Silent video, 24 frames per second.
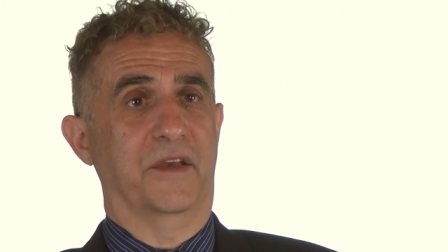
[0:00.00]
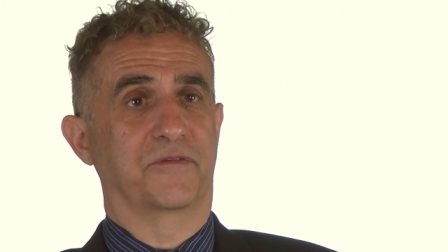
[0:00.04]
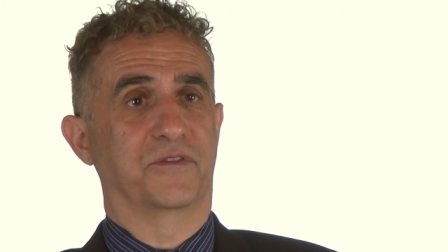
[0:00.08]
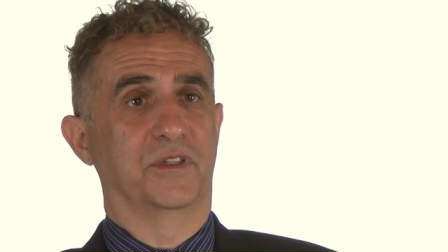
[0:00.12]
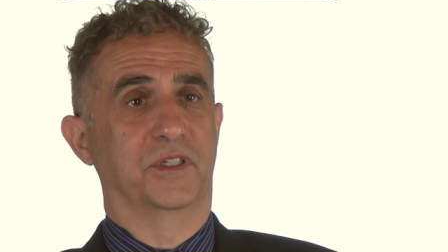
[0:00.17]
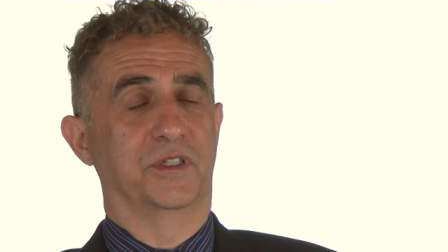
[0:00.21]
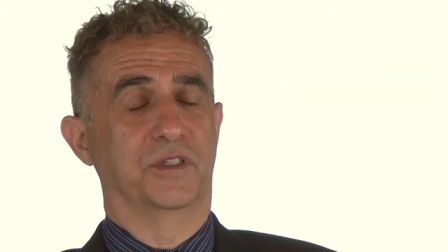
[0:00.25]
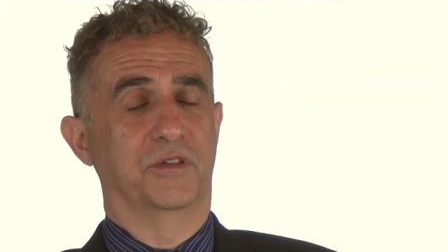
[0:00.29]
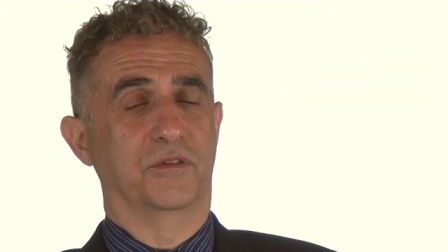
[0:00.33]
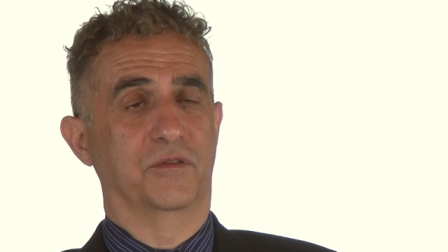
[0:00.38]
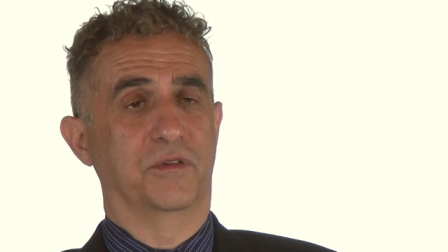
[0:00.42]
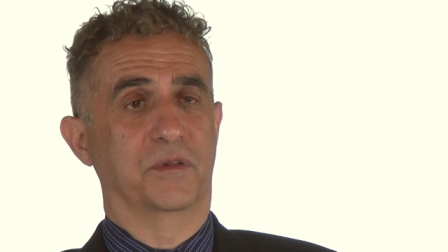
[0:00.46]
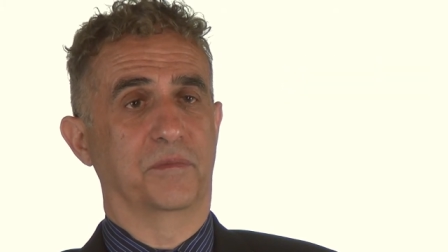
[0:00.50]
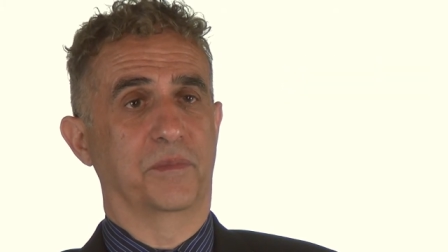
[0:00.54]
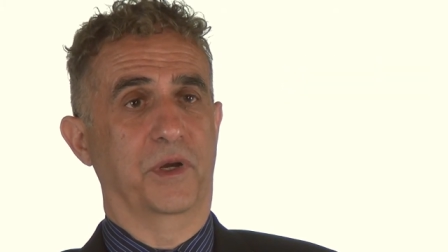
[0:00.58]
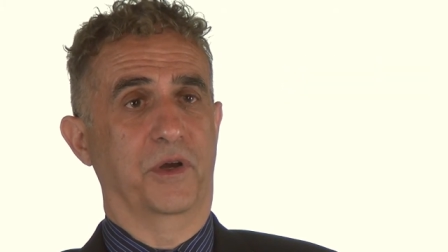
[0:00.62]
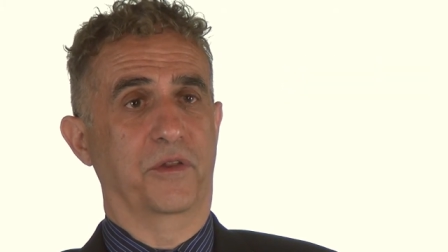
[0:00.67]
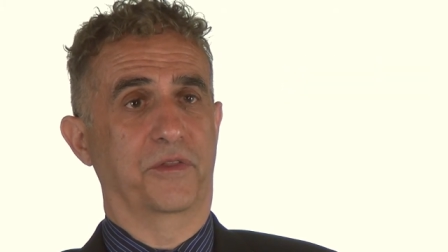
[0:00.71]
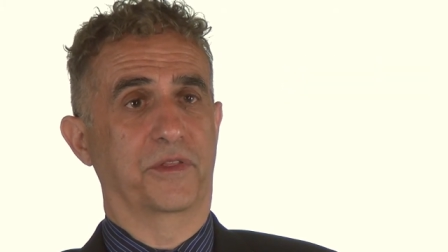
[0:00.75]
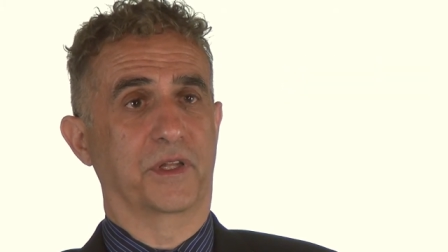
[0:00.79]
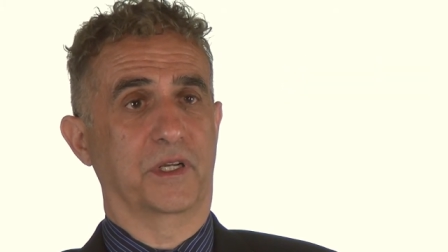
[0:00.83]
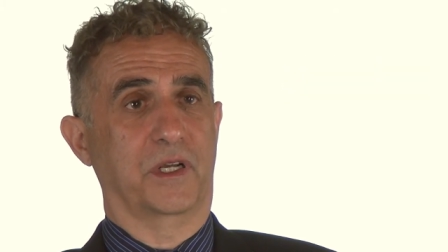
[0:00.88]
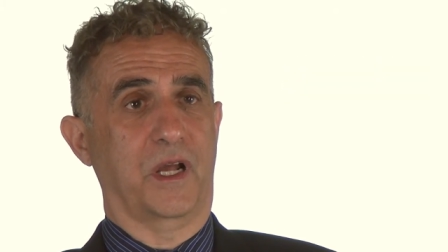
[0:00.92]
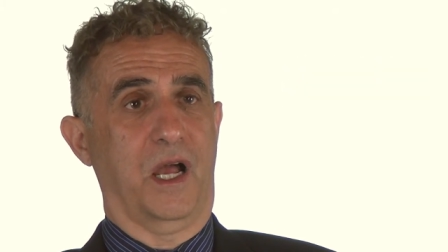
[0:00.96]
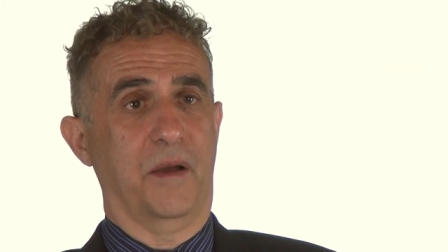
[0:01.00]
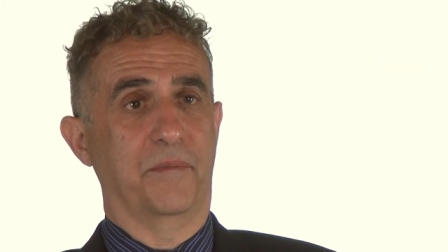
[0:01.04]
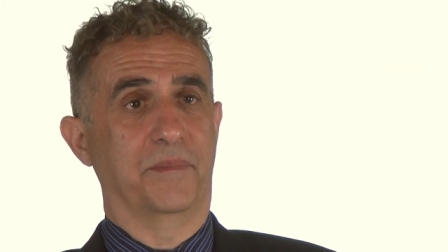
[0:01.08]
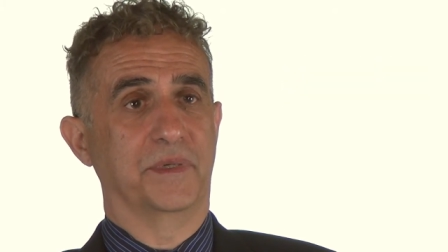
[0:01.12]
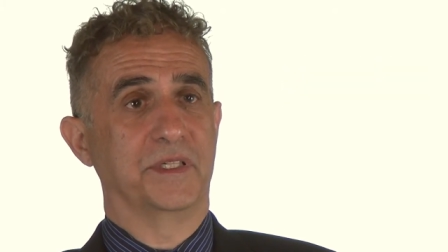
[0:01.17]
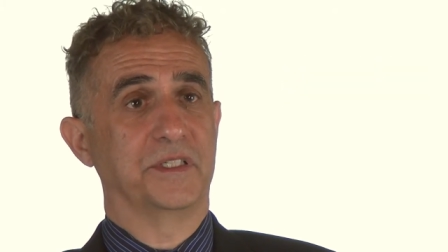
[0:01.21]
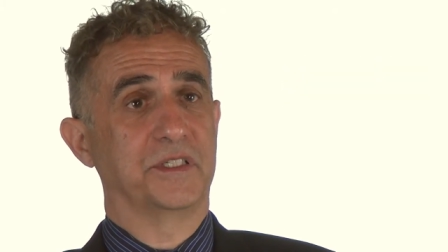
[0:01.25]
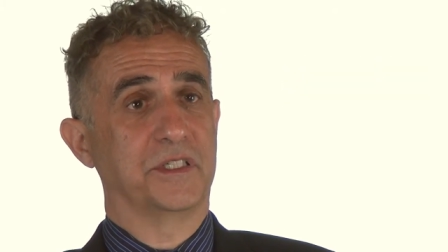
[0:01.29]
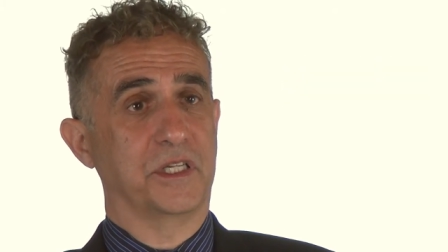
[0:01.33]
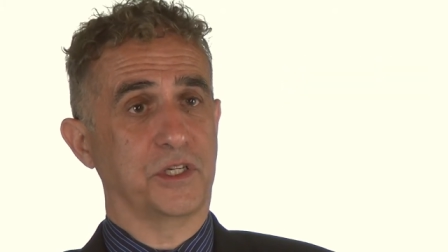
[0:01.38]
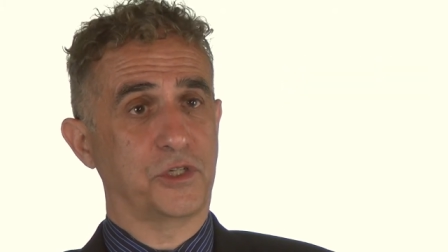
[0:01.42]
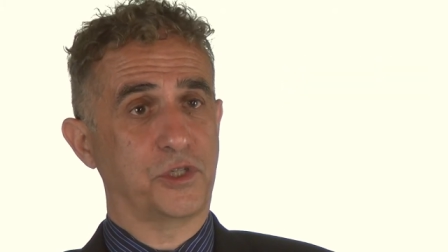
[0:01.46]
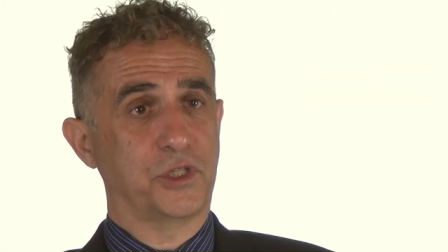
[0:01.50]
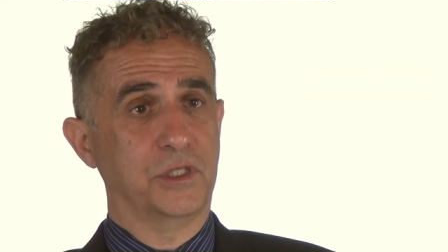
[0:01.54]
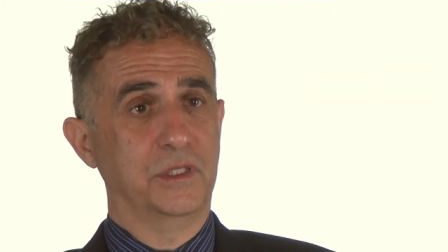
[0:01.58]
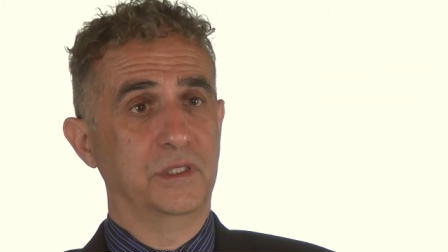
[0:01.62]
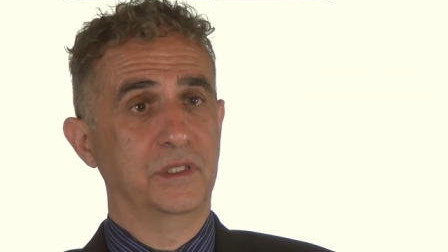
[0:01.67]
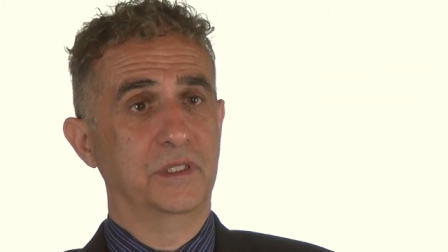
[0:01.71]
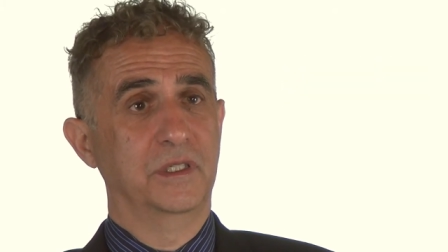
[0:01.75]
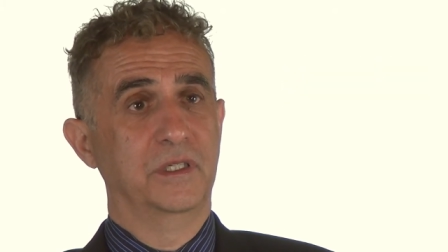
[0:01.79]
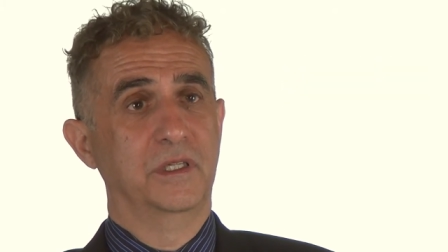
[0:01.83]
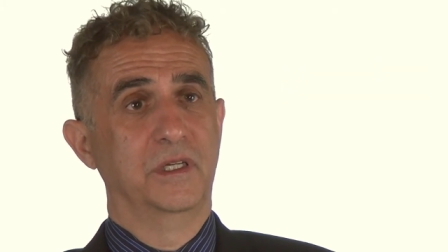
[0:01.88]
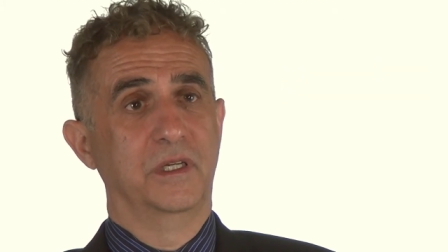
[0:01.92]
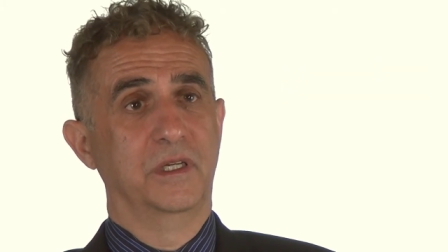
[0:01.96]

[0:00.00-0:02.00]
to do with both the composition